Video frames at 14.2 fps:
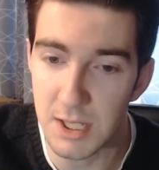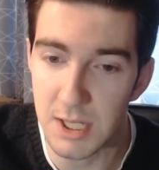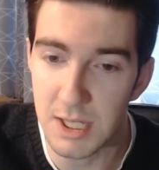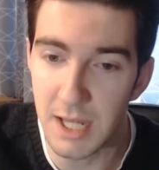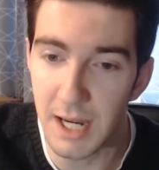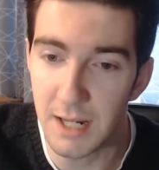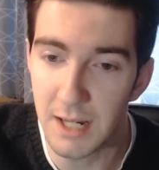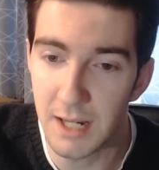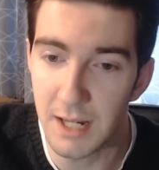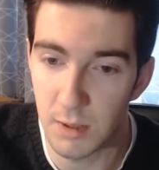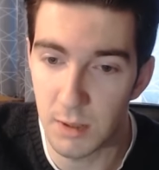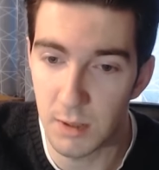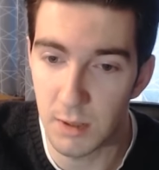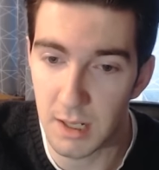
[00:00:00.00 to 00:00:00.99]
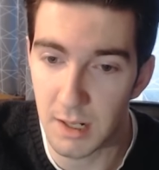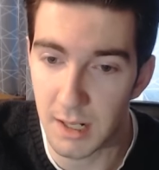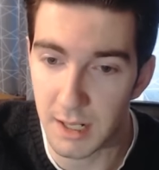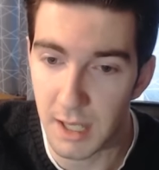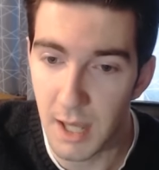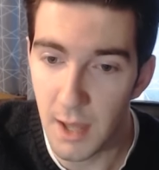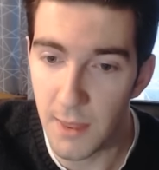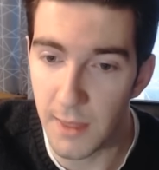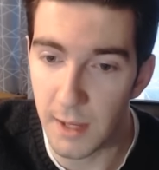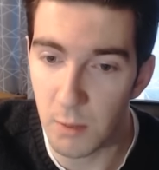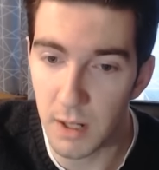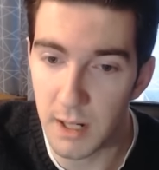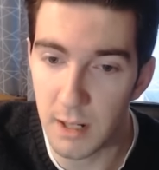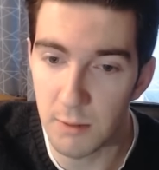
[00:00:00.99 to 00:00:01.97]
State as a road dog, they
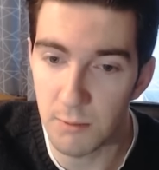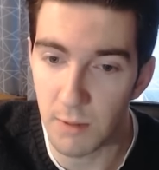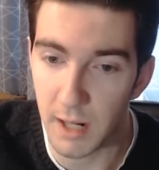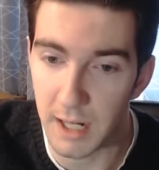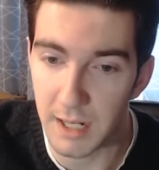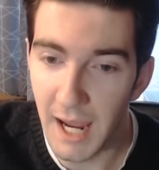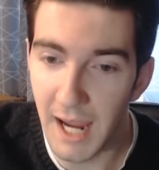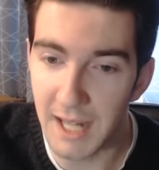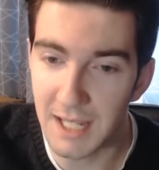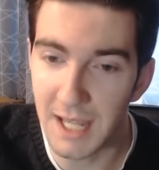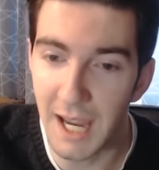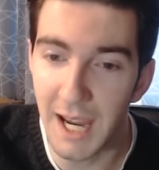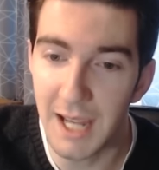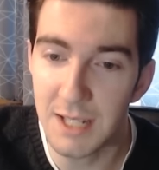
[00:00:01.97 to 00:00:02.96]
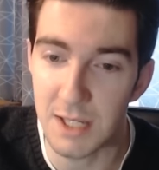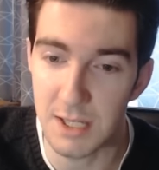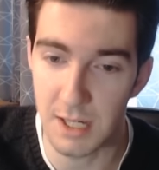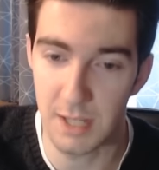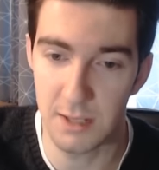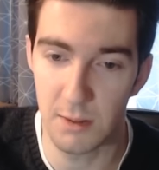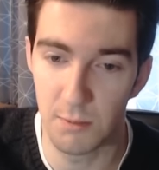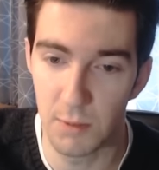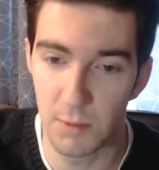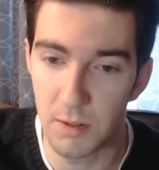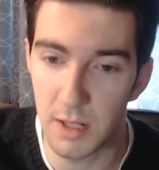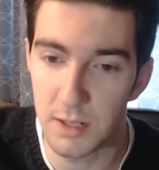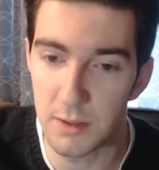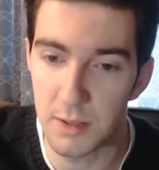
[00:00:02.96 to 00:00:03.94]
won outright. At Kansas as a
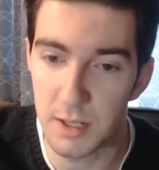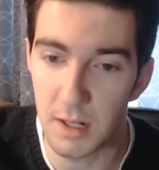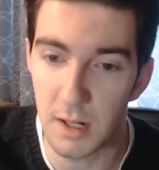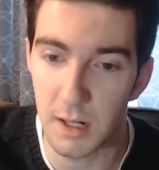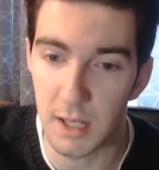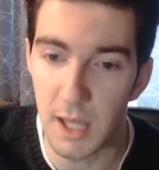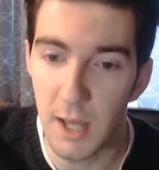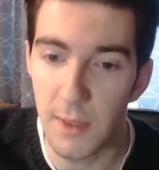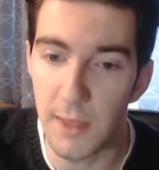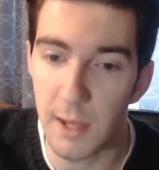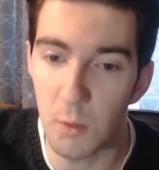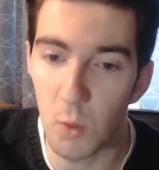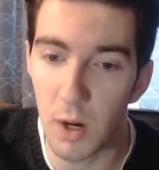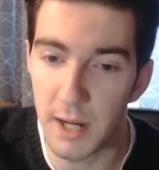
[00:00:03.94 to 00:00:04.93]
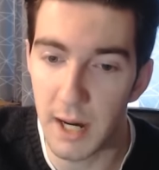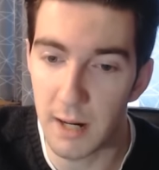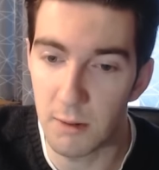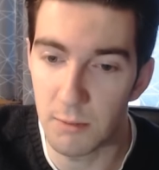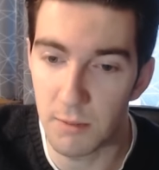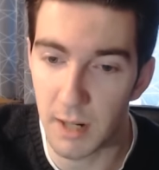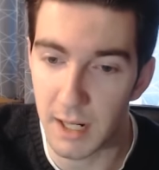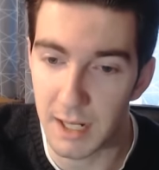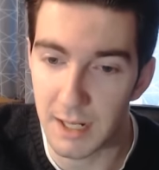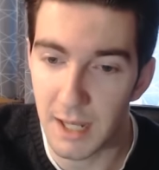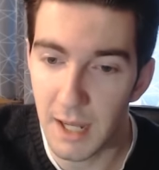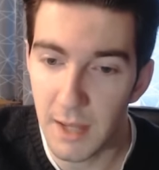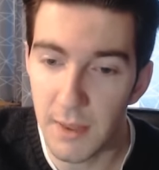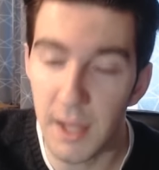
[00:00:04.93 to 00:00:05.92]
road underdog, they won outright.
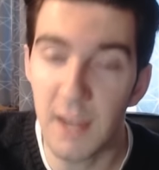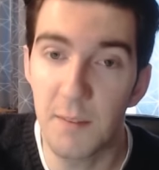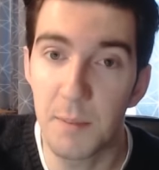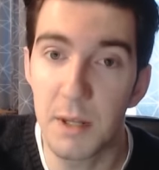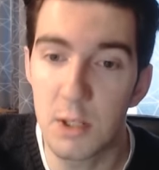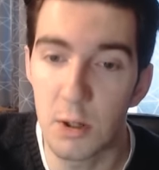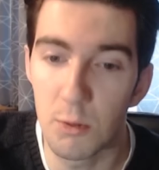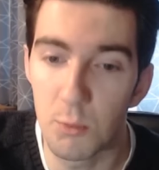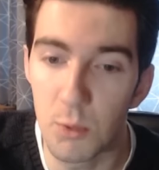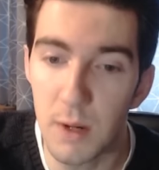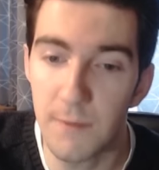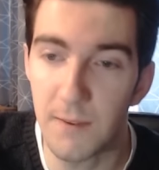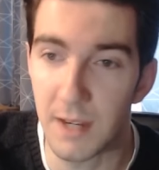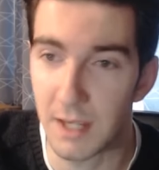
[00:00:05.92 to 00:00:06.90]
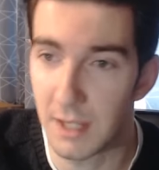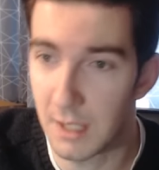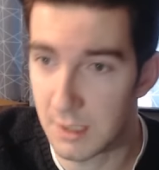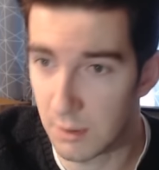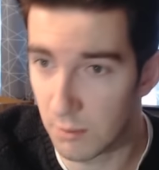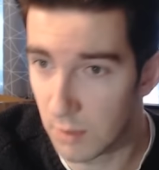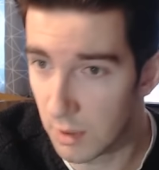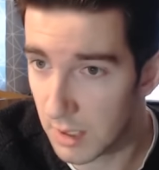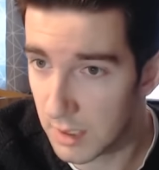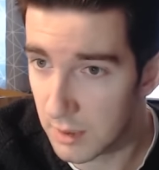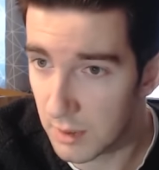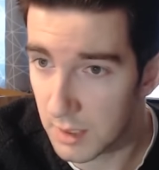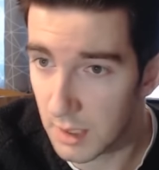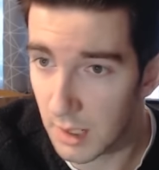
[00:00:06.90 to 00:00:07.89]
They have been terrific as a road
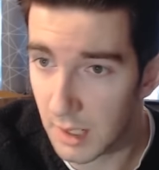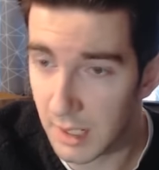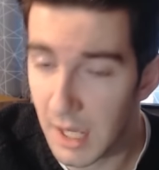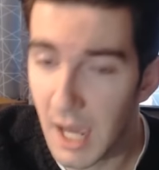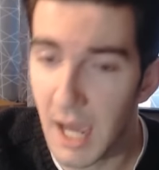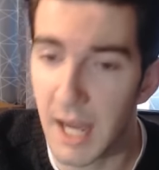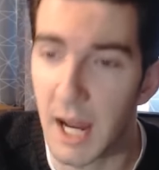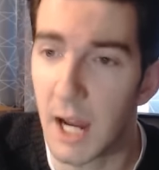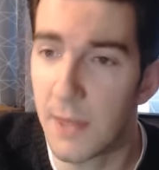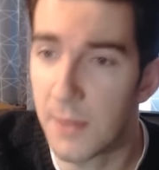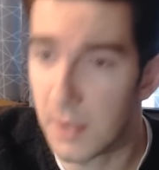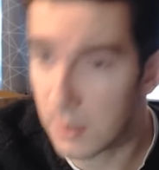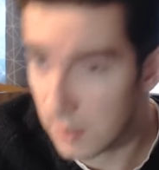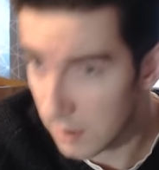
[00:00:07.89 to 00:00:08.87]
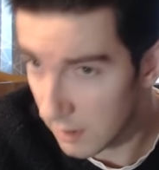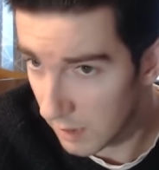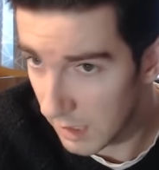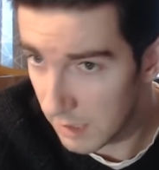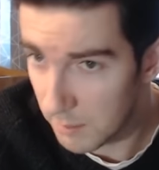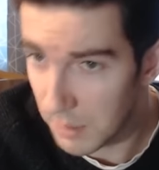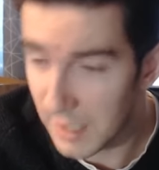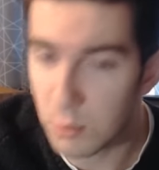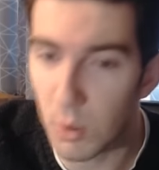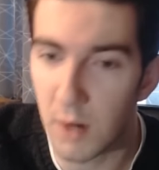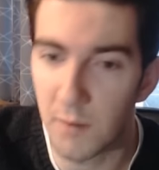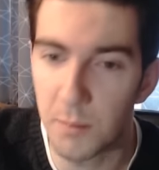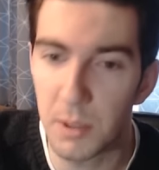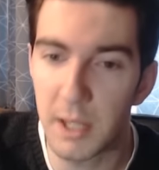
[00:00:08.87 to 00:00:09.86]
underdog, and I think in Big
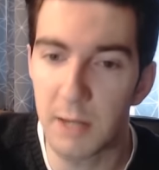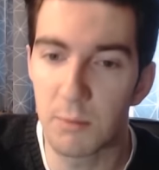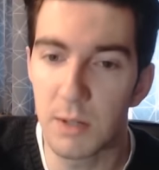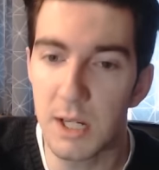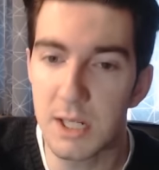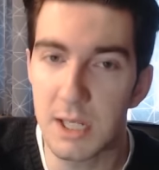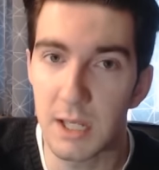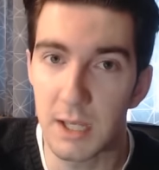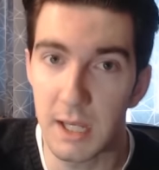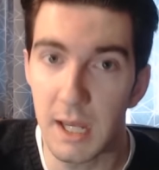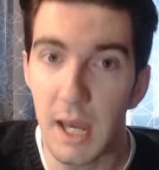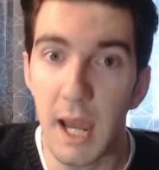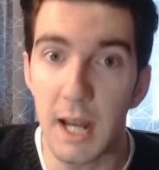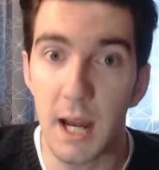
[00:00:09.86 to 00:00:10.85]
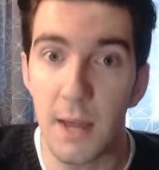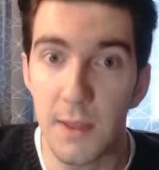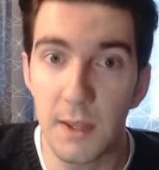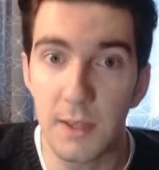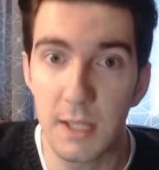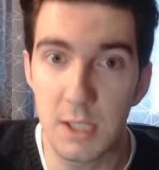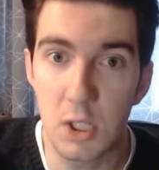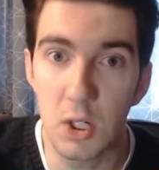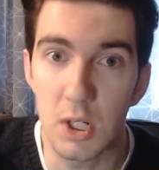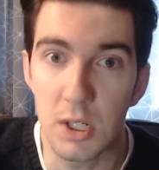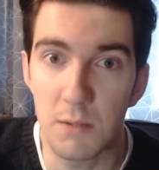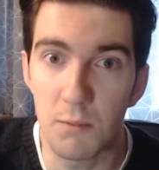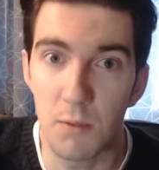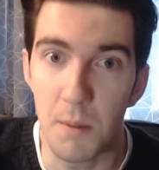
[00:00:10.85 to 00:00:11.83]
12 play recently, and I think it's going
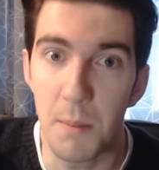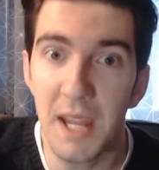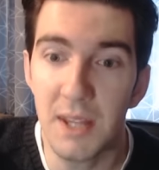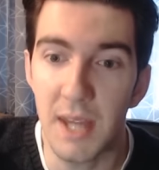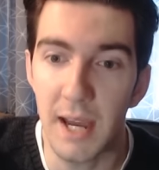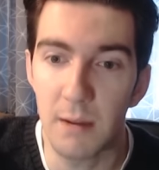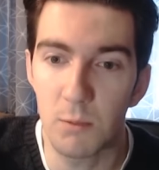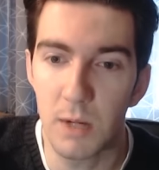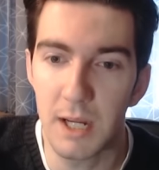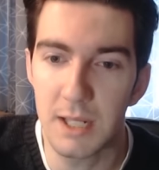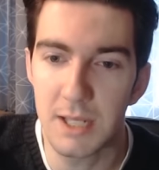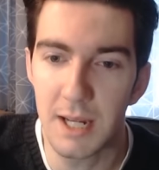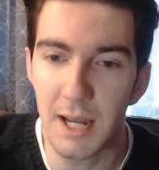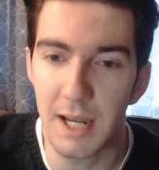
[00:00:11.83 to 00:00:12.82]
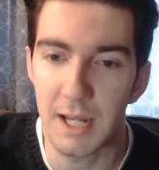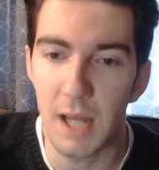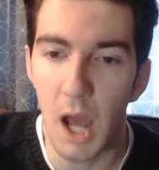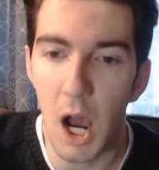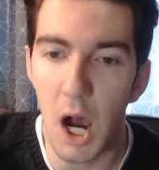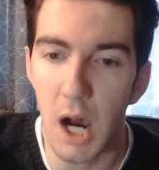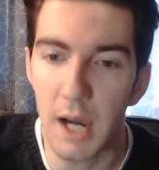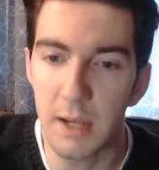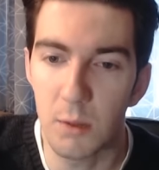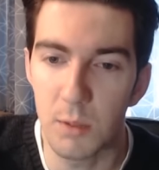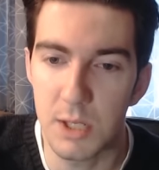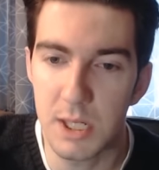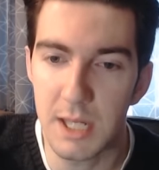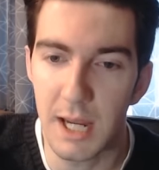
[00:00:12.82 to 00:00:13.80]
to remain that way tonight. Iowa
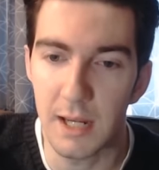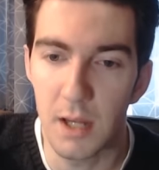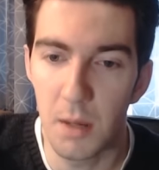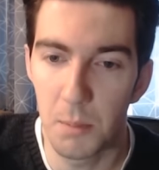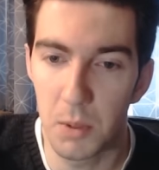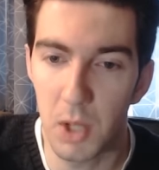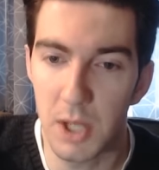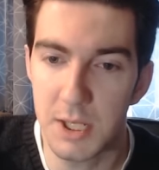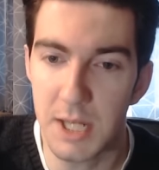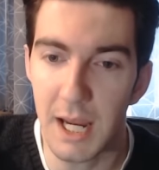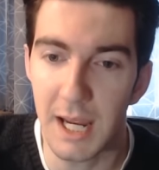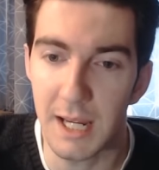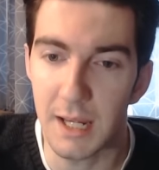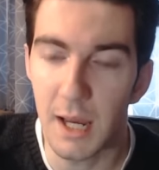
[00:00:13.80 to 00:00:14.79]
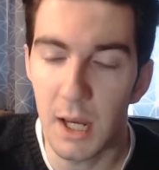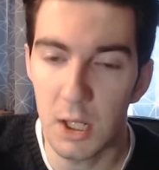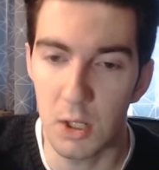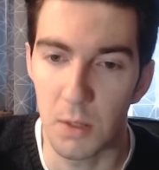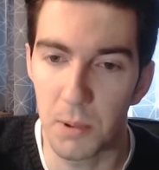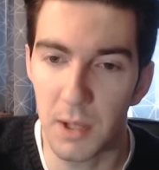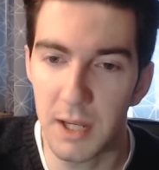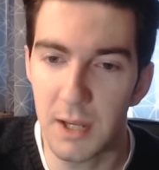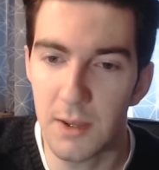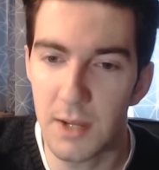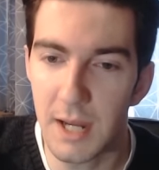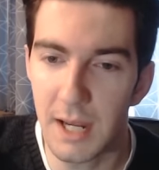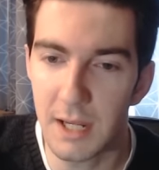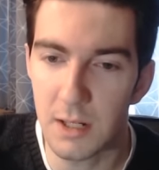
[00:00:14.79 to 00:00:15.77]
State plus eight, your play of the
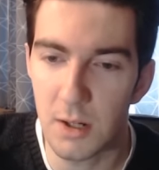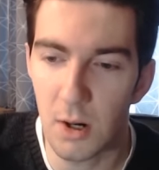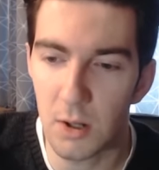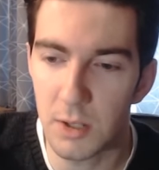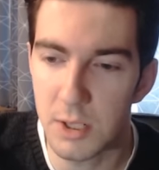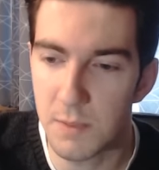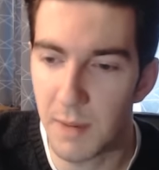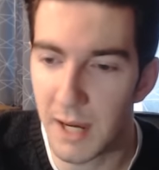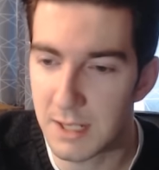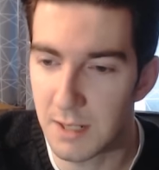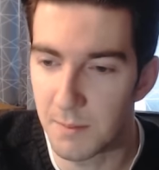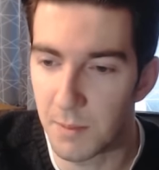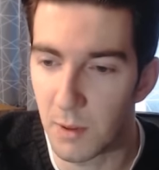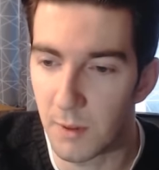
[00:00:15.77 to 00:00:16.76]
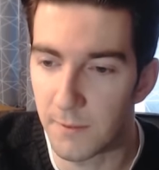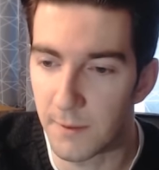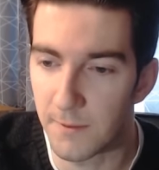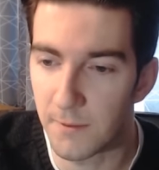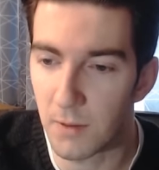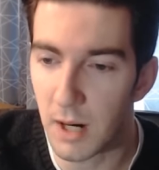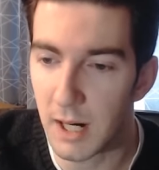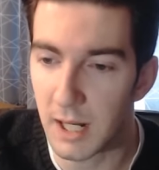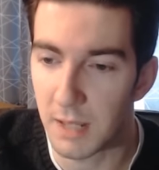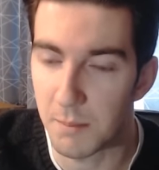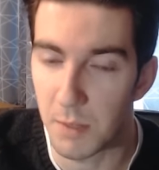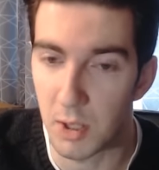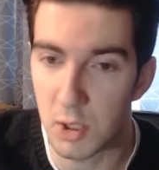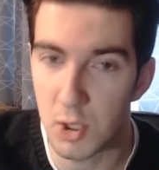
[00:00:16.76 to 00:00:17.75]
day in college basketball for Friday,
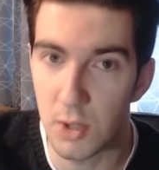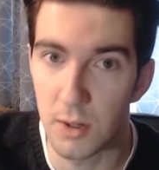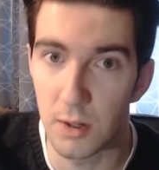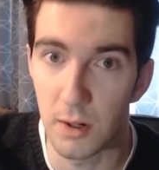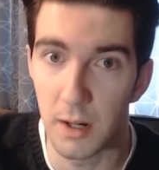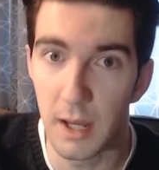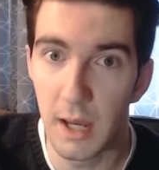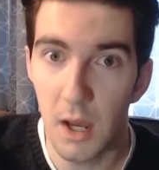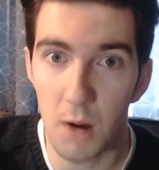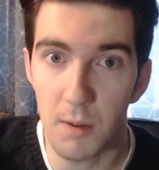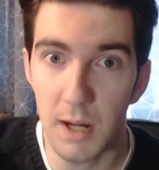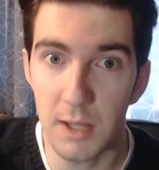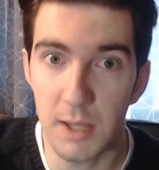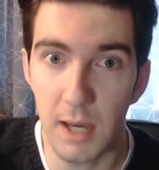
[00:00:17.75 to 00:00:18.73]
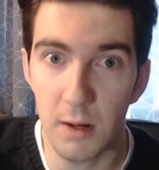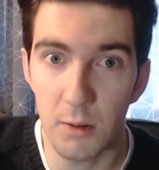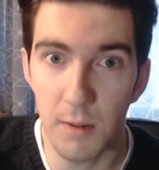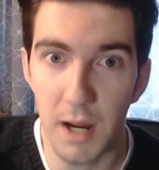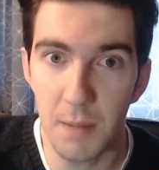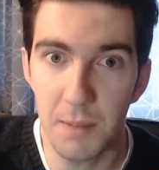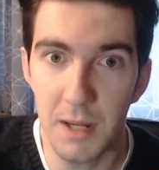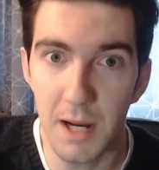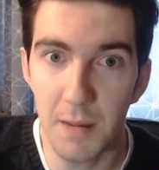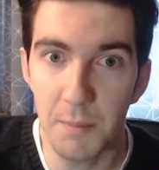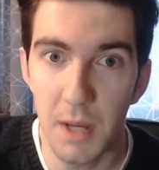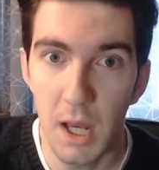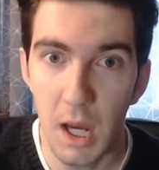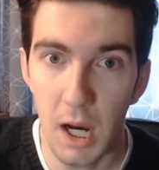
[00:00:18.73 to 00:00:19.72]
March 3rd. All right, that'll wrap it
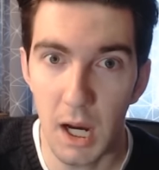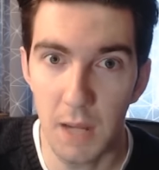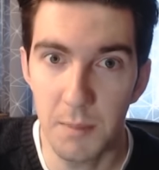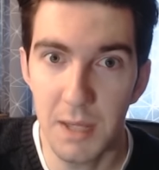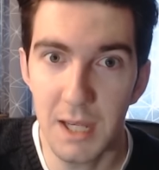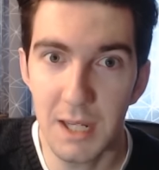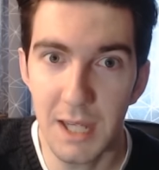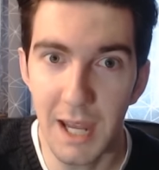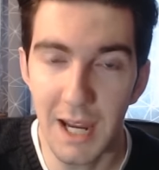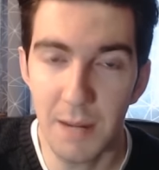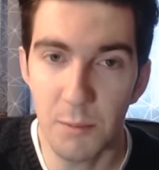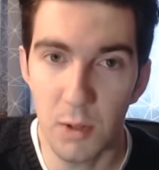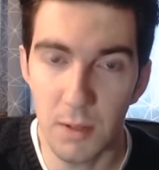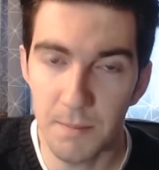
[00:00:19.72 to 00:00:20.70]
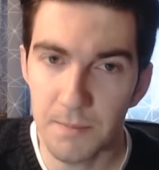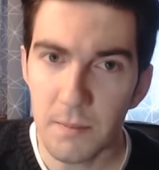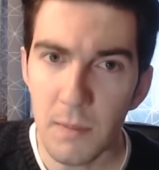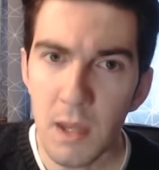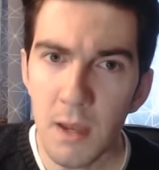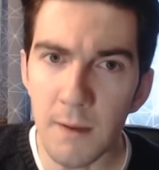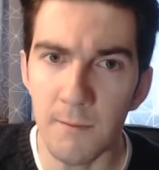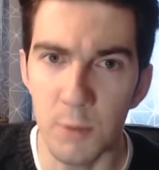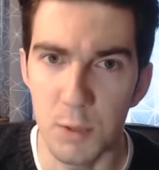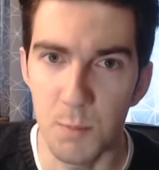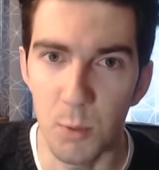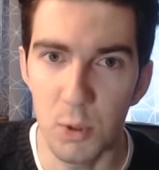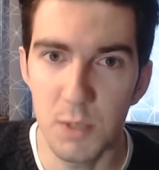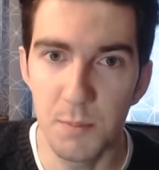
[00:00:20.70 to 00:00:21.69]
up. I'm Ian Cameron for
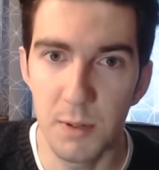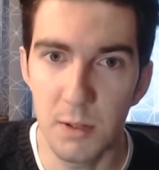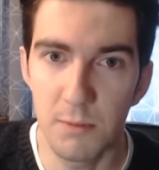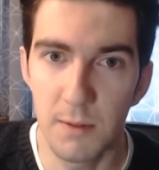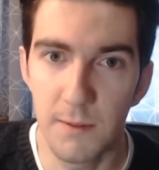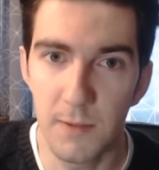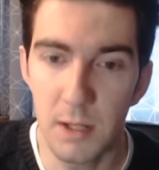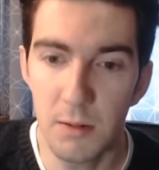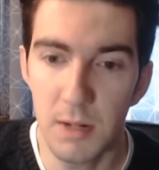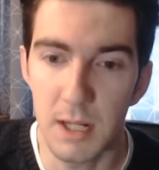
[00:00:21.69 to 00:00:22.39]
Sportsbook Review.